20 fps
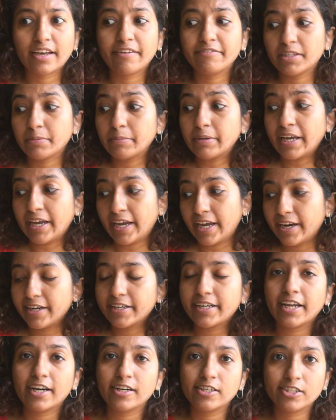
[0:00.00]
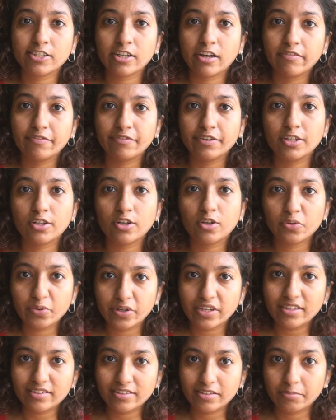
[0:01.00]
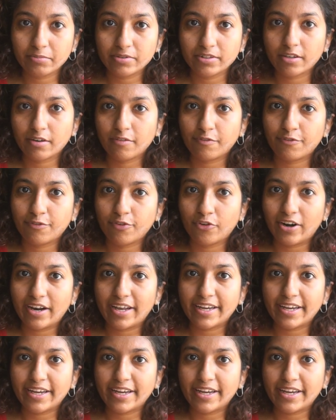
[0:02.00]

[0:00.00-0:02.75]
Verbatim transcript: I have some hair care stuff, including some stuff for